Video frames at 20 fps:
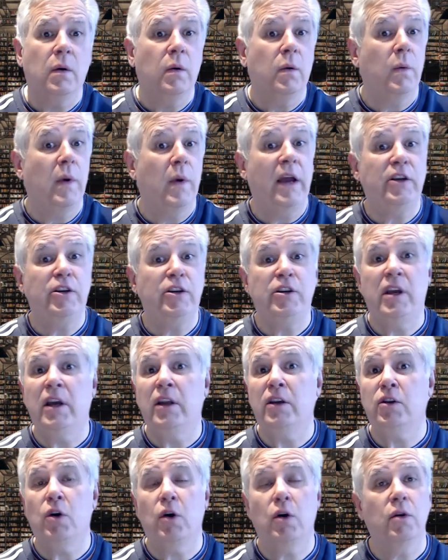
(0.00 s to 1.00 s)
Where she
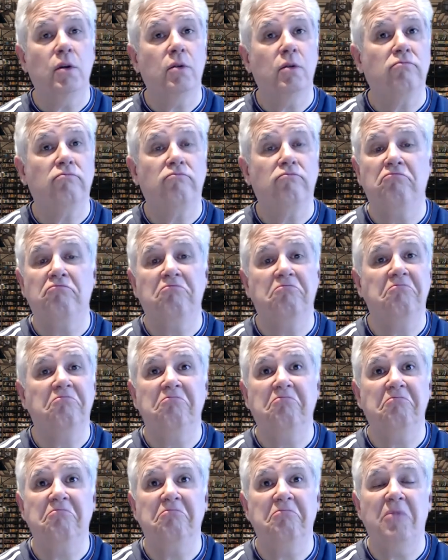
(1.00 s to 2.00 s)
had gone,
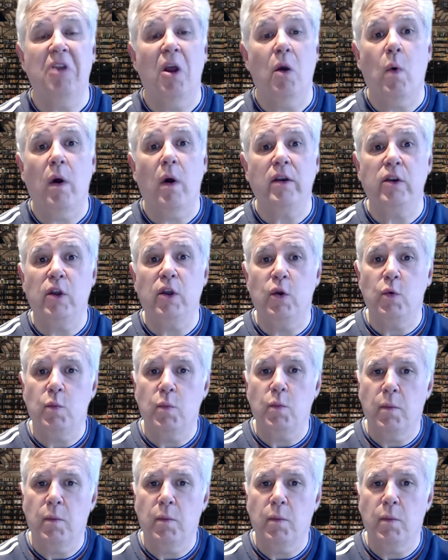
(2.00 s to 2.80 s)
no one knew.